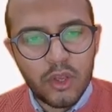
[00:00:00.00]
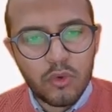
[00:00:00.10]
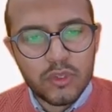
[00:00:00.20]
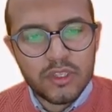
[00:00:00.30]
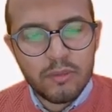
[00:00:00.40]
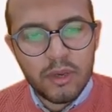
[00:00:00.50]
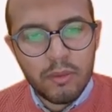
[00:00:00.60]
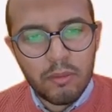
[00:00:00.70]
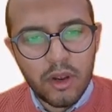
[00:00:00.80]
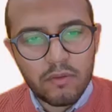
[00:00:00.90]
with the
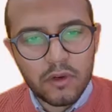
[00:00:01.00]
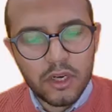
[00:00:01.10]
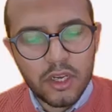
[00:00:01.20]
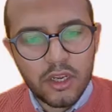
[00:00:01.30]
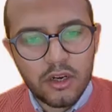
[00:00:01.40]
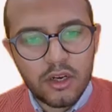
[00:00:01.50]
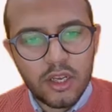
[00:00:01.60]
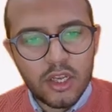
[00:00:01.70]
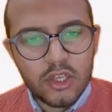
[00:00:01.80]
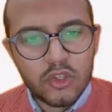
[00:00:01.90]
minimum cover here.
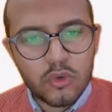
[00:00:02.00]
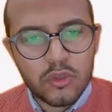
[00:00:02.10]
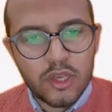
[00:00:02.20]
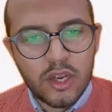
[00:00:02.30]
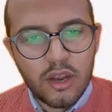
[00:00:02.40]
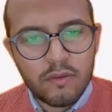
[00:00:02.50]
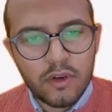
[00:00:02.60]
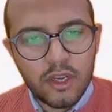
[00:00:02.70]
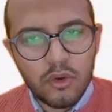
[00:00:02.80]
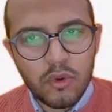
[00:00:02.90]
So the cover
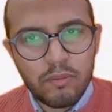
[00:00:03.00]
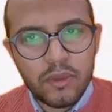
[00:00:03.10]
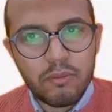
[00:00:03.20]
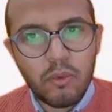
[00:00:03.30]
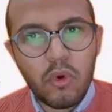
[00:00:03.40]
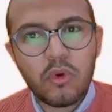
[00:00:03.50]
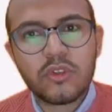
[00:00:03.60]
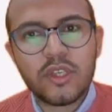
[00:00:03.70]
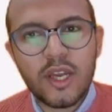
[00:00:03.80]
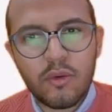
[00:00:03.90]
here will be more
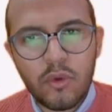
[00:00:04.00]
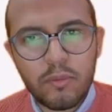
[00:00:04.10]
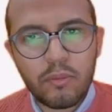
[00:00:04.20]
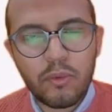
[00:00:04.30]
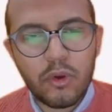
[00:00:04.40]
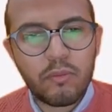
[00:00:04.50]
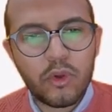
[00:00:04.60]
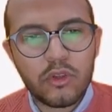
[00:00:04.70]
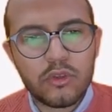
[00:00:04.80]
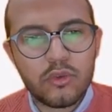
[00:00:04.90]
than
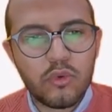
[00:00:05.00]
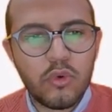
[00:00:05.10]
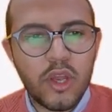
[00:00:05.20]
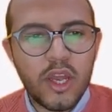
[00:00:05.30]
1.2